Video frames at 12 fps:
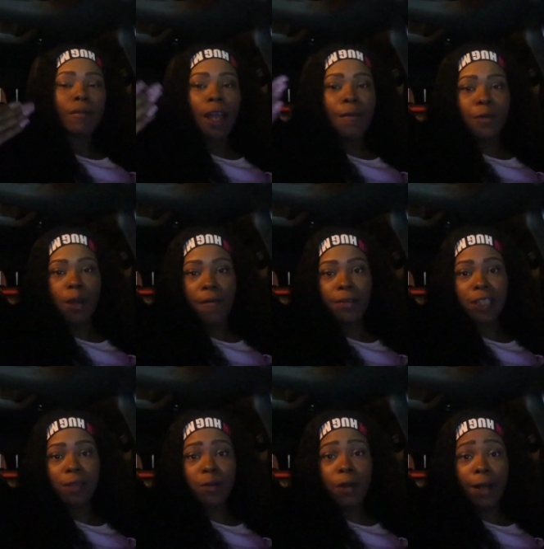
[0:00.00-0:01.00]
if you haven't
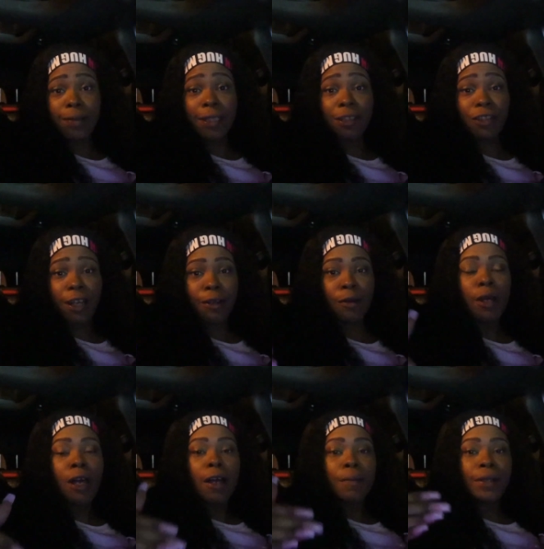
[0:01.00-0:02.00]
subscribed to the channel,
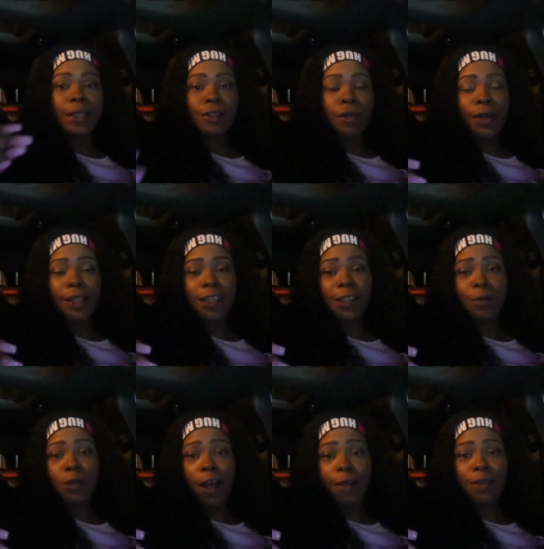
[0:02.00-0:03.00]
please go ahead and
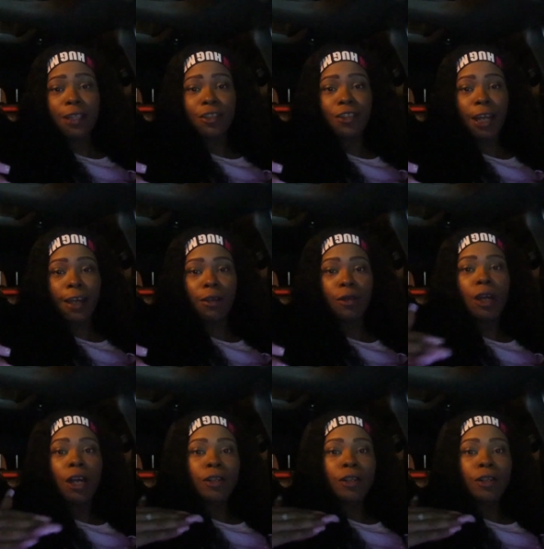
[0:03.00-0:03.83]
subscribe to the channel.